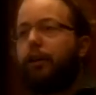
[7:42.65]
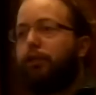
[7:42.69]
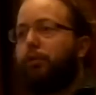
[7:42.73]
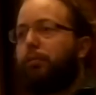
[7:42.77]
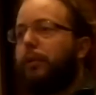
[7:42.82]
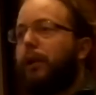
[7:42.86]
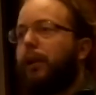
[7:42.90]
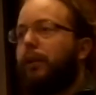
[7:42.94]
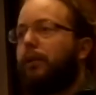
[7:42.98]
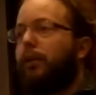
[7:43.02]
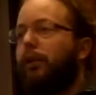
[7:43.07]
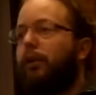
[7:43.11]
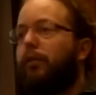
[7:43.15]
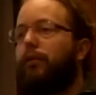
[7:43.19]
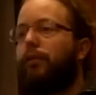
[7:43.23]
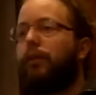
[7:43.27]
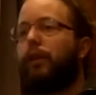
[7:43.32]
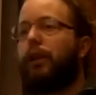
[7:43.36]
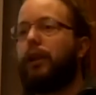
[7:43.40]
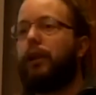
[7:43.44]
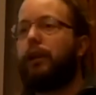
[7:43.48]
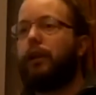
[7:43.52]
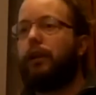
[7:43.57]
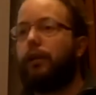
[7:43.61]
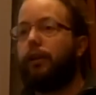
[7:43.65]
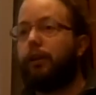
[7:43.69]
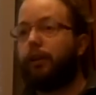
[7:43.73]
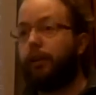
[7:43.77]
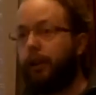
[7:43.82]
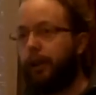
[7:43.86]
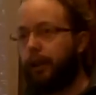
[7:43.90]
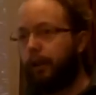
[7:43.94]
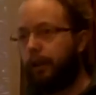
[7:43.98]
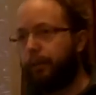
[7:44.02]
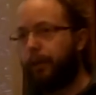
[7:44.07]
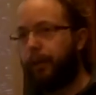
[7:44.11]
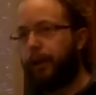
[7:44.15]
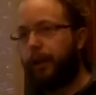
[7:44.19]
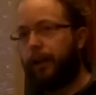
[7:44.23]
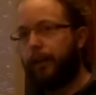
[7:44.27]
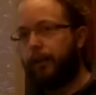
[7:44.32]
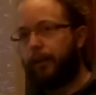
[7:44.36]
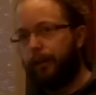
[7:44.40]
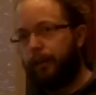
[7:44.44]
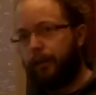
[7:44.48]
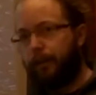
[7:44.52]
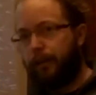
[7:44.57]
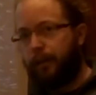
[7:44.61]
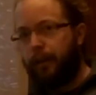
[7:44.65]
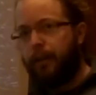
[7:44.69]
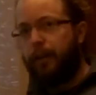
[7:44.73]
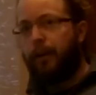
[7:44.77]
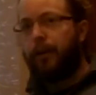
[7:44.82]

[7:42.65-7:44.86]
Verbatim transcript: aspect of the early ARPANET and,